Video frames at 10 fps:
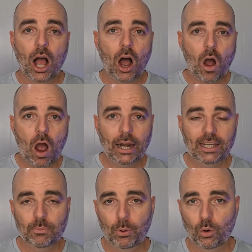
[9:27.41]

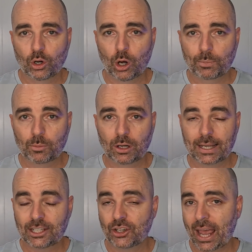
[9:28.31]
highly important
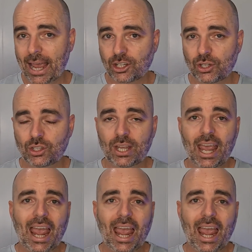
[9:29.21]
optimization actions